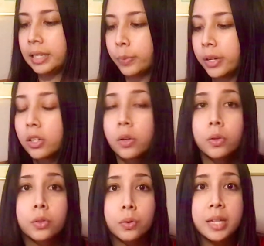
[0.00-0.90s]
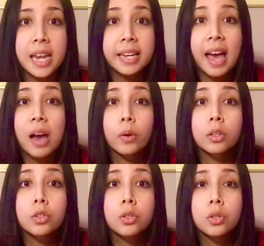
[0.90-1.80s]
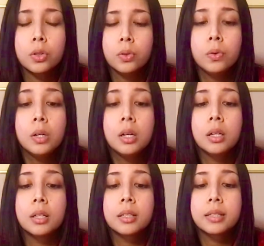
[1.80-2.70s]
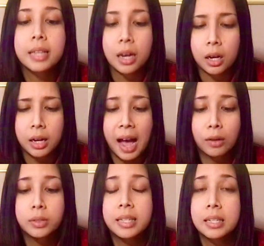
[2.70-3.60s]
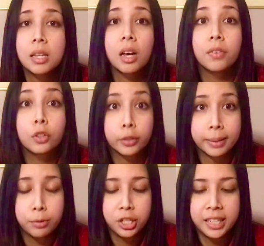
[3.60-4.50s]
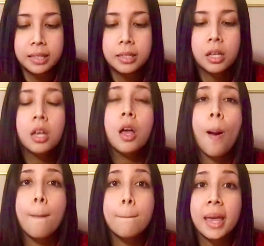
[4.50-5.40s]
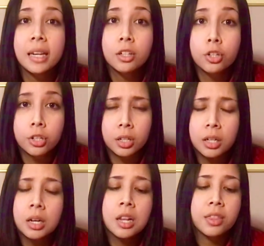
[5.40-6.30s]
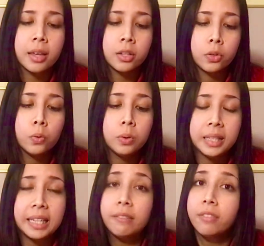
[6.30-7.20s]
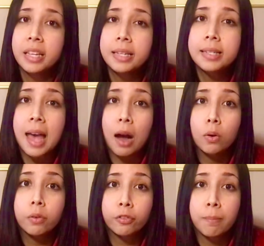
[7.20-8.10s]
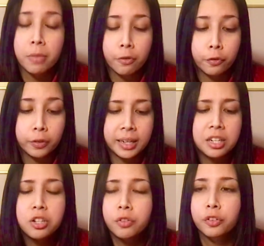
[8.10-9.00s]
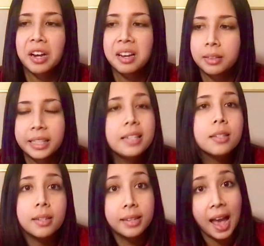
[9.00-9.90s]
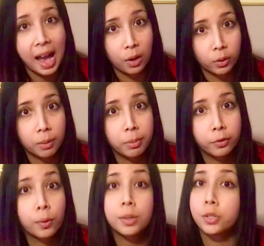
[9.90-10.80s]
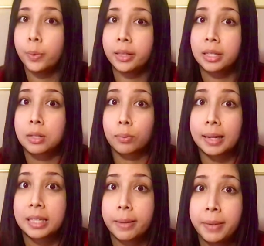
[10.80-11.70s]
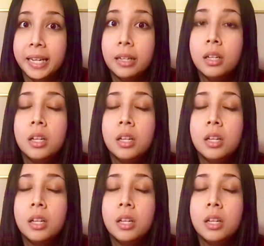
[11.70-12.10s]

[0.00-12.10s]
we are going to take our 2 ounces of cream cheese. Make sure that you leave this out from the fridge for at least an hour before doing this recipe,